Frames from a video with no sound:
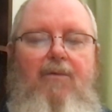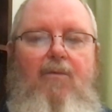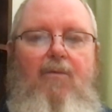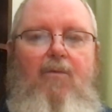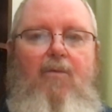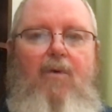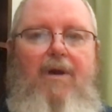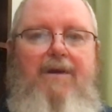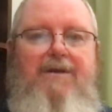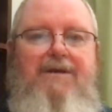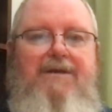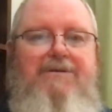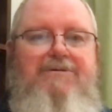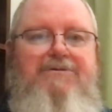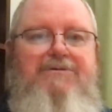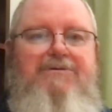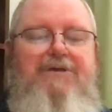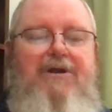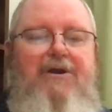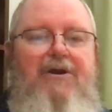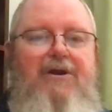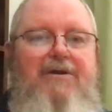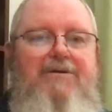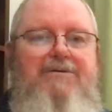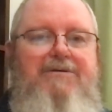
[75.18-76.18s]
What did
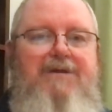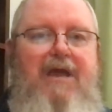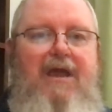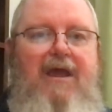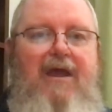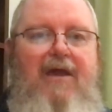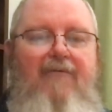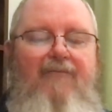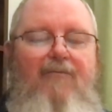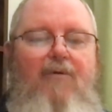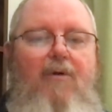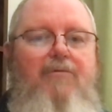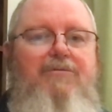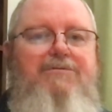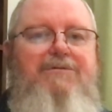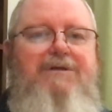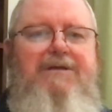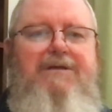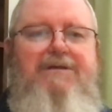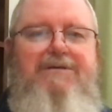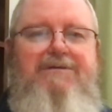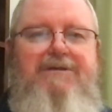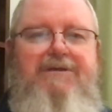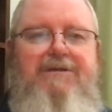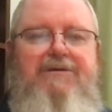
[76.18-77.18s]
Jairus have? What was
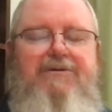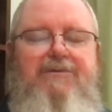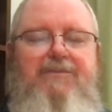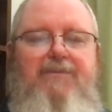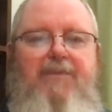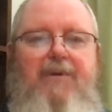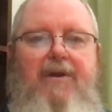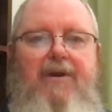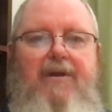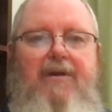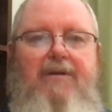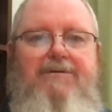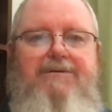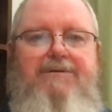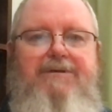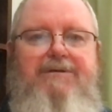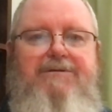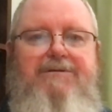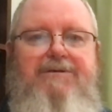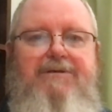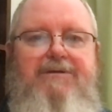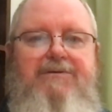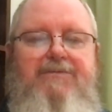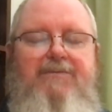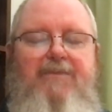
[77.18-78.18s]
his experience?
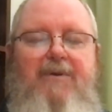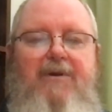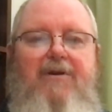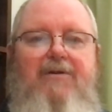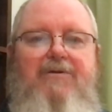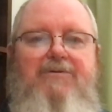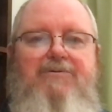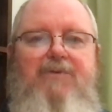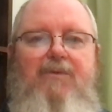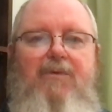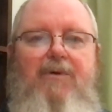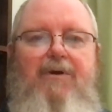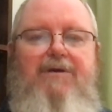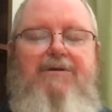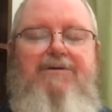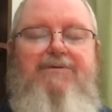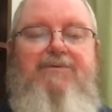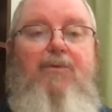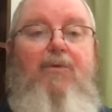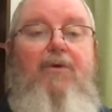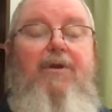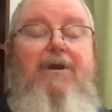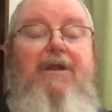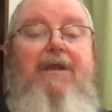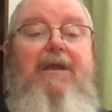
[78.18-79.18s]
His experience
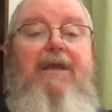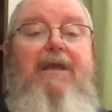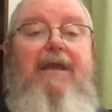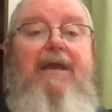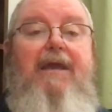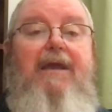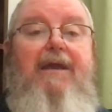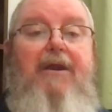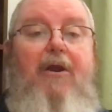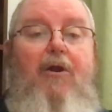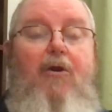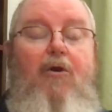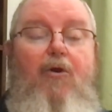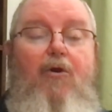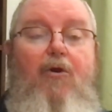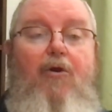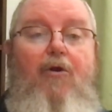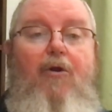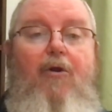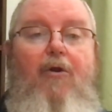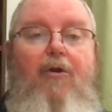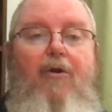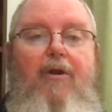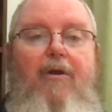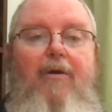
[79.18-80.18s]
was what he had
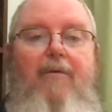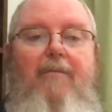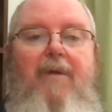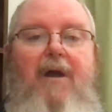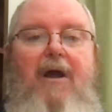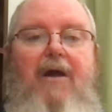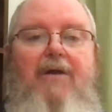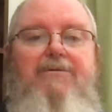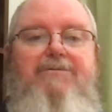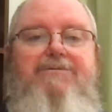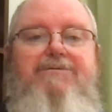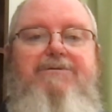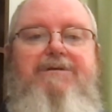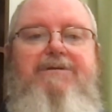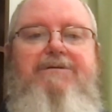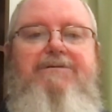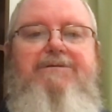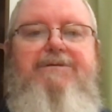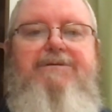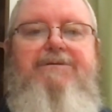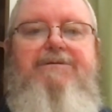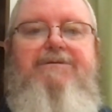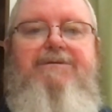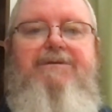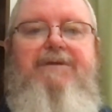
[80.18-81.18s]
heard about
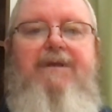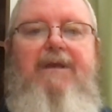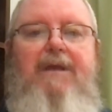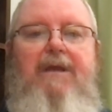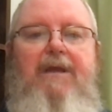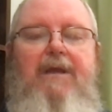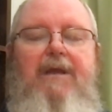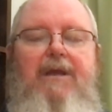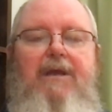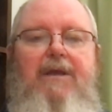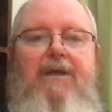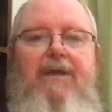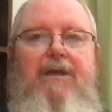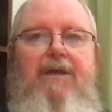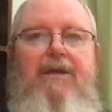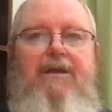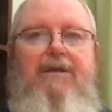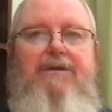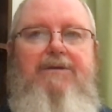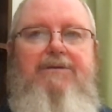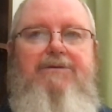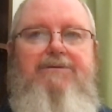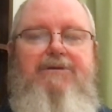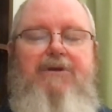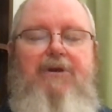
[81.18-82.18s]
Jesus.
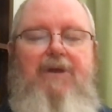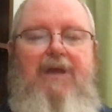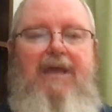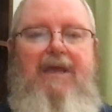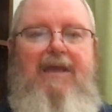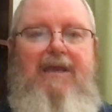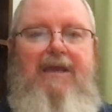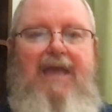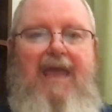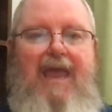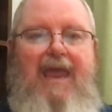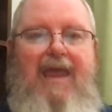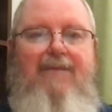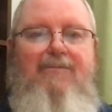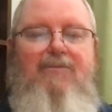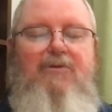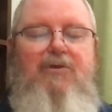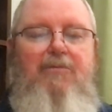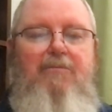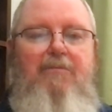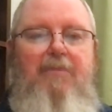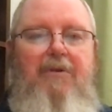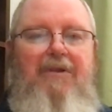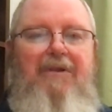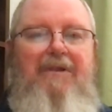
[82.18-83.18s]
So he came
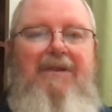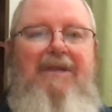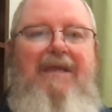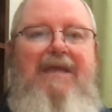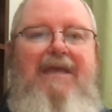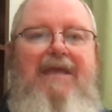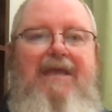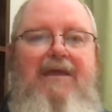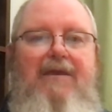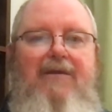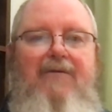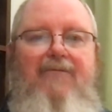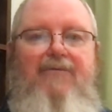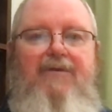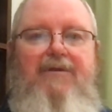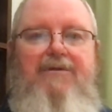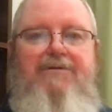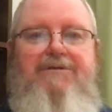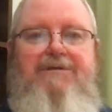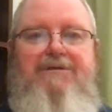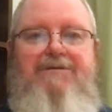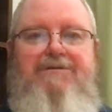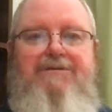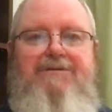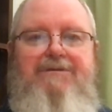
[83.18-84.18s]
to believe that
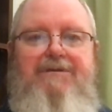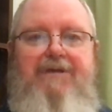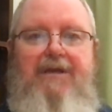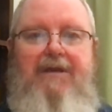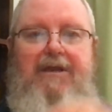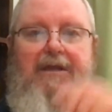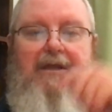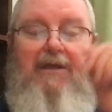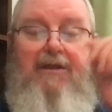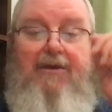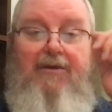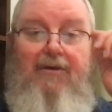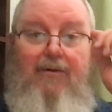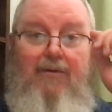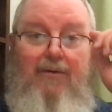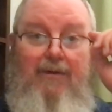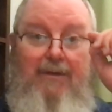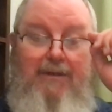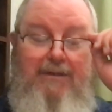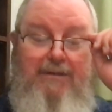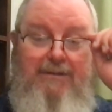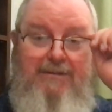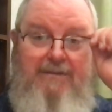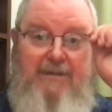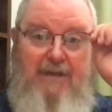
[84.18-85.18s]
Jesus could
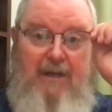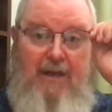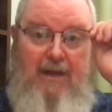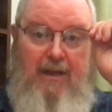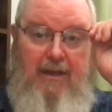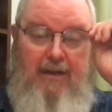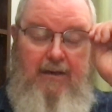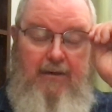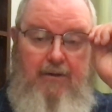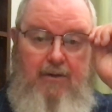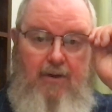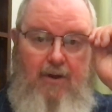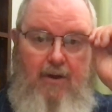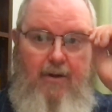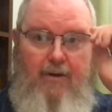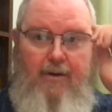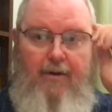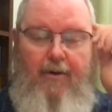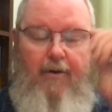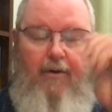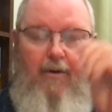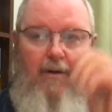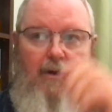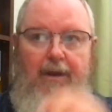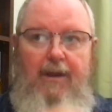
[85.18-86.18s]
heal his dying
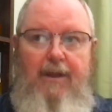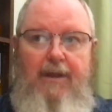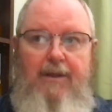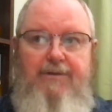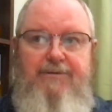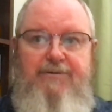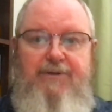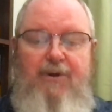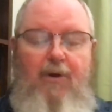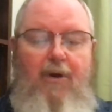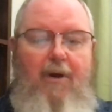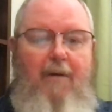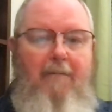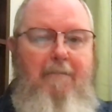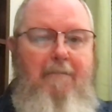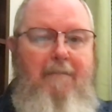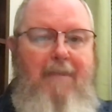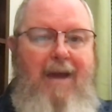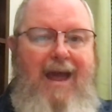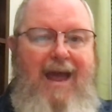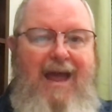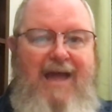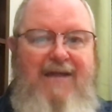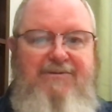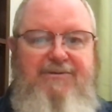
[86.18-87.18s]
daughter. So
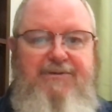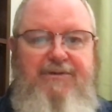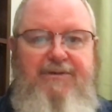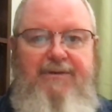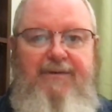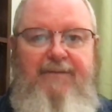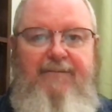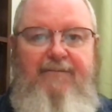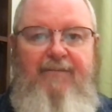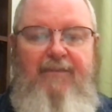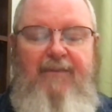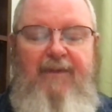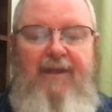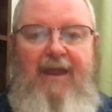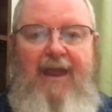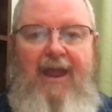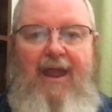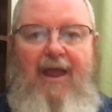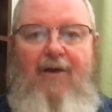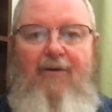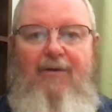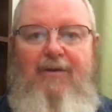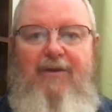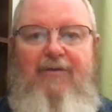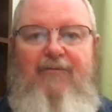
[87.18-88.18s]
imagine
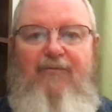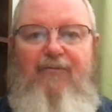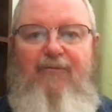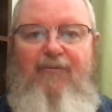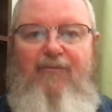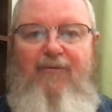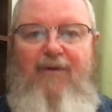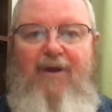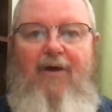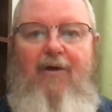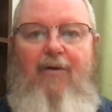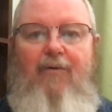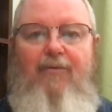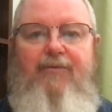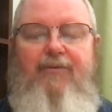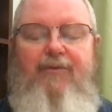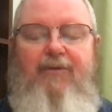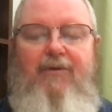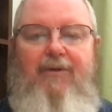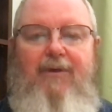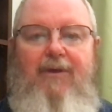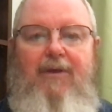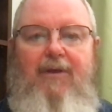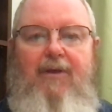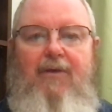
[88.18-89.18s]
how he
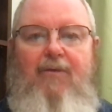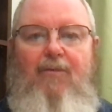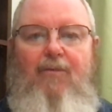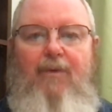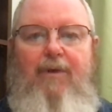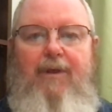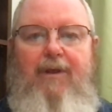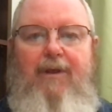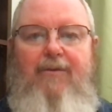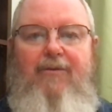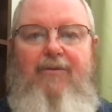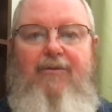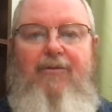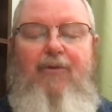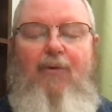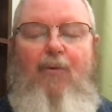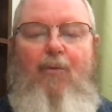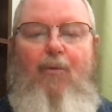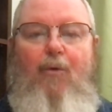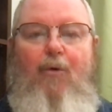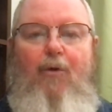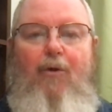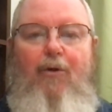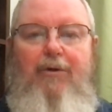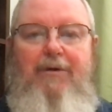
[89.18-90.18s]
felt when the
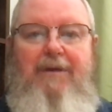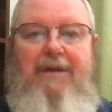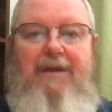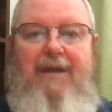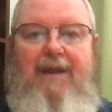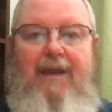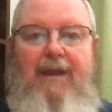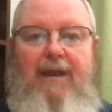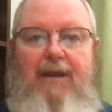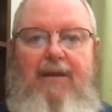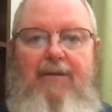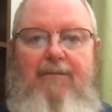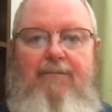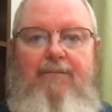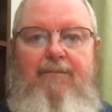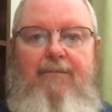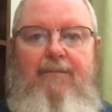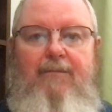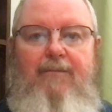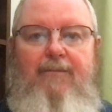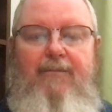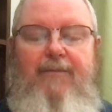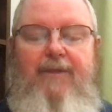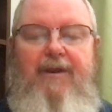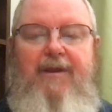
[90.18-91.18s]
word came
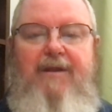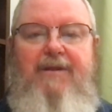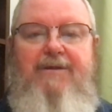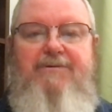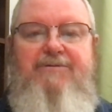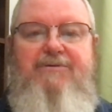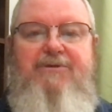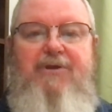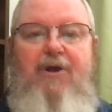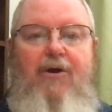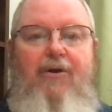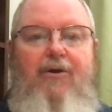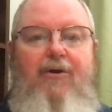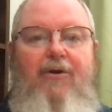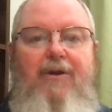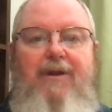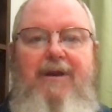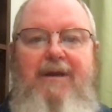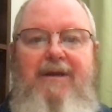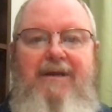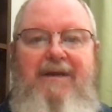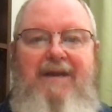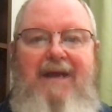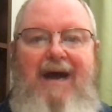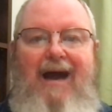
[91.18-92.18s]
that his daughter
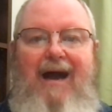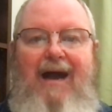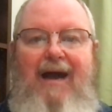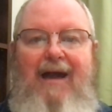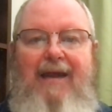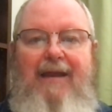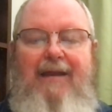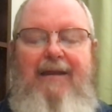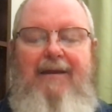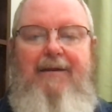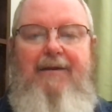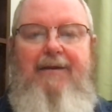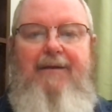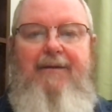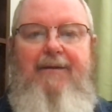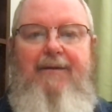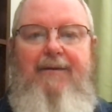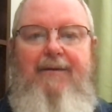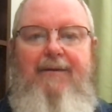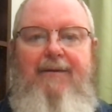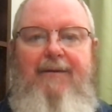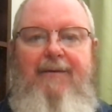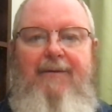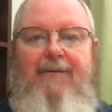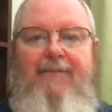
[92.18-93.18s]
had died.
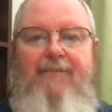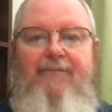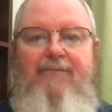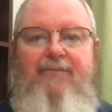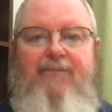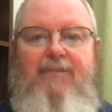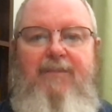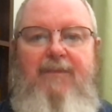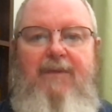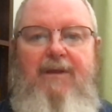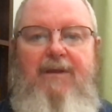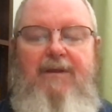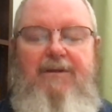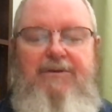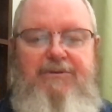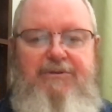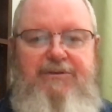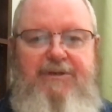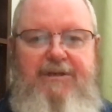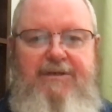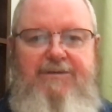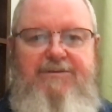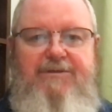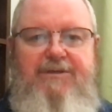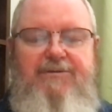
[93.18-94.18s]

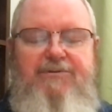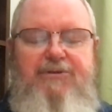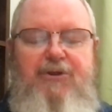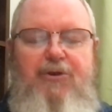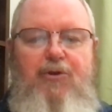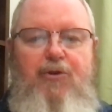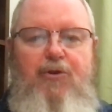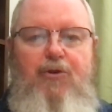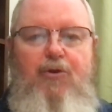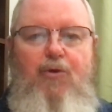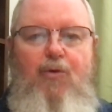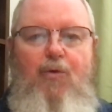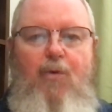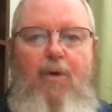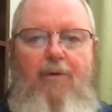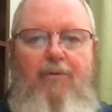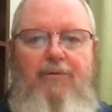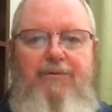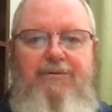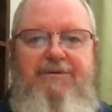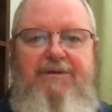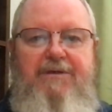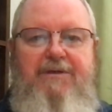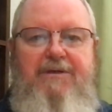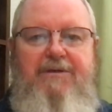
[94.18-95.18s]
Jesus knew what
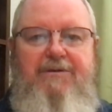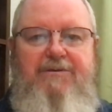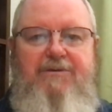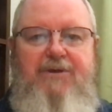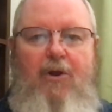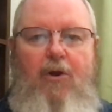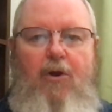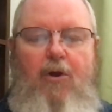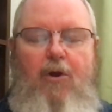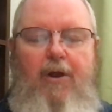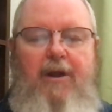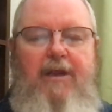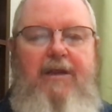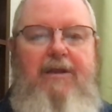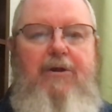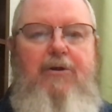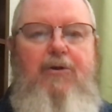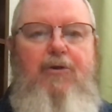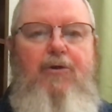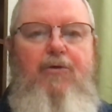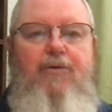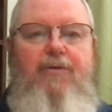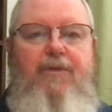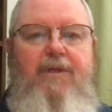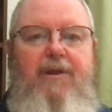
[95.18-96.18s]
was in his heart. He
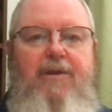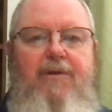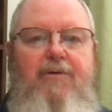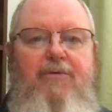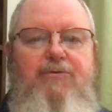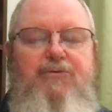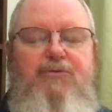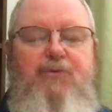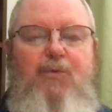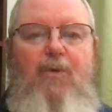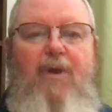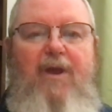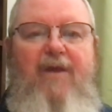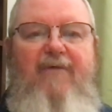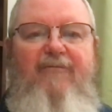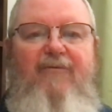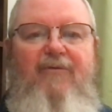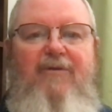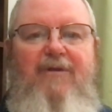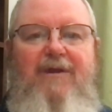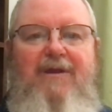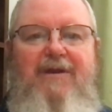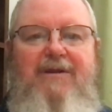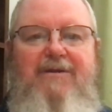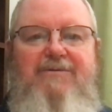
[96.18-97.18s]
knew that he was
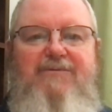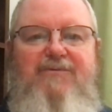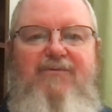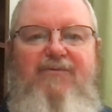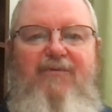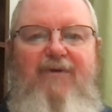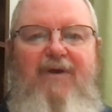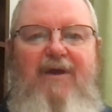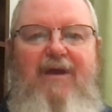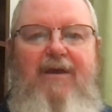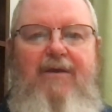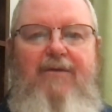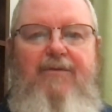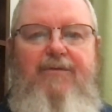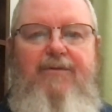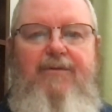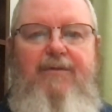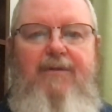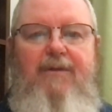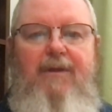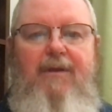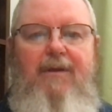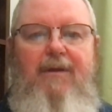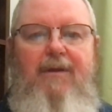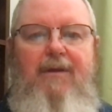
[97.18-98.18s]
wavering in his faith,
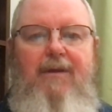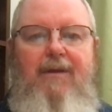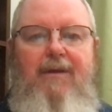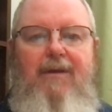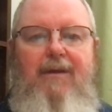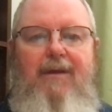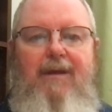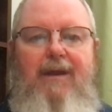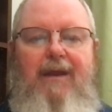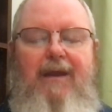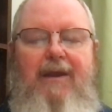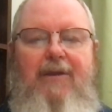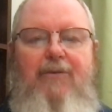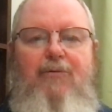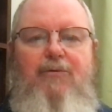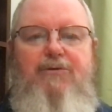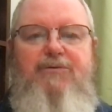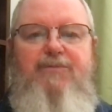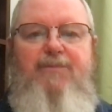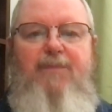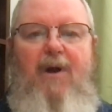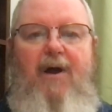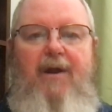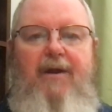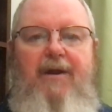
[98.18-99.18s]
and he
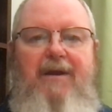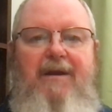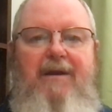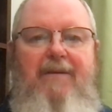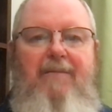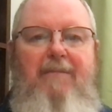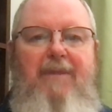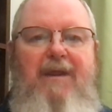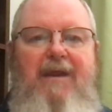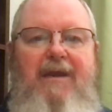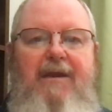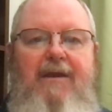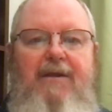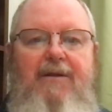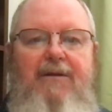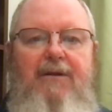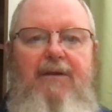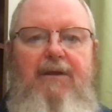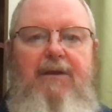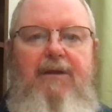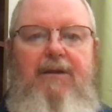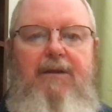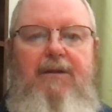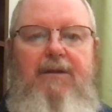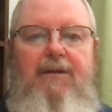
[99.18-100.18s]
responded
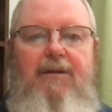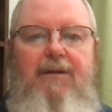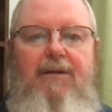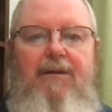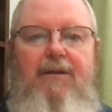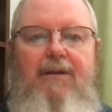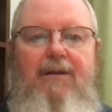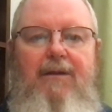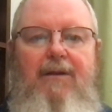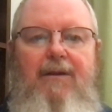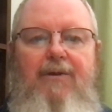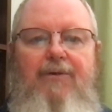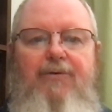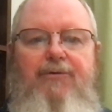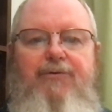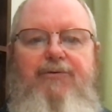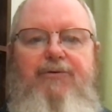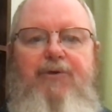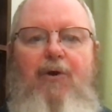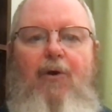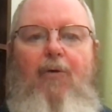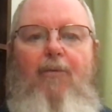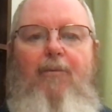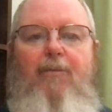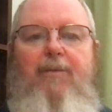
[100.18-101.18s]
immediately.
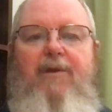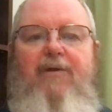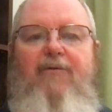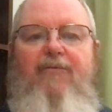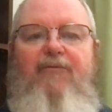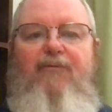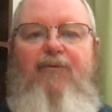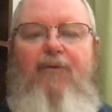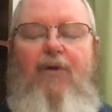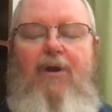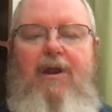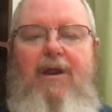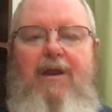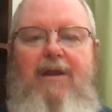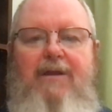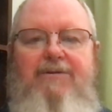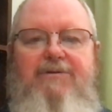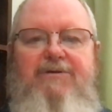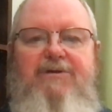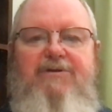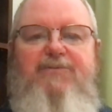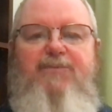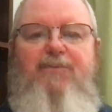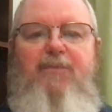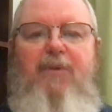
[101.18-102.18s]
Don't be afraid.
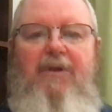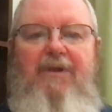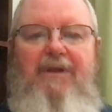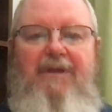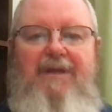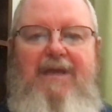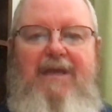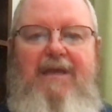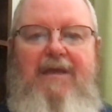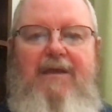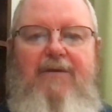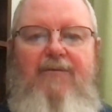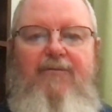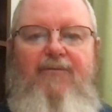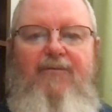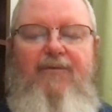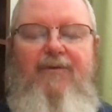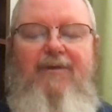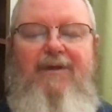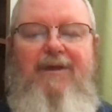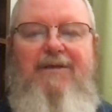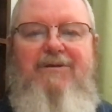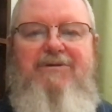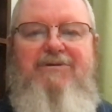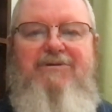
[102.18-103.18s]
Just believe,
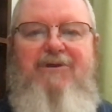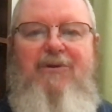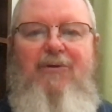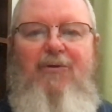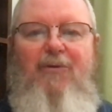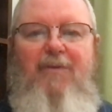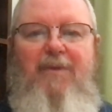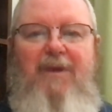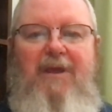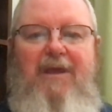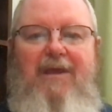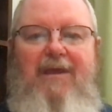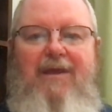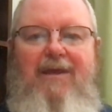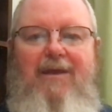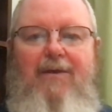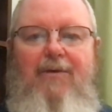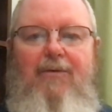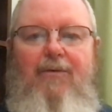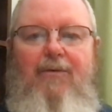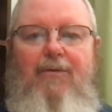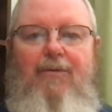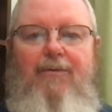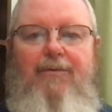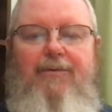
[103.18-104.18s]
and she will be
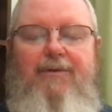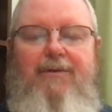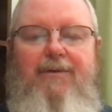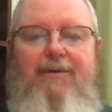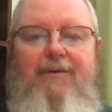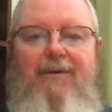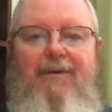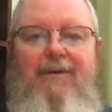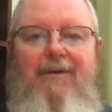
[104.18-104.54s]
healed.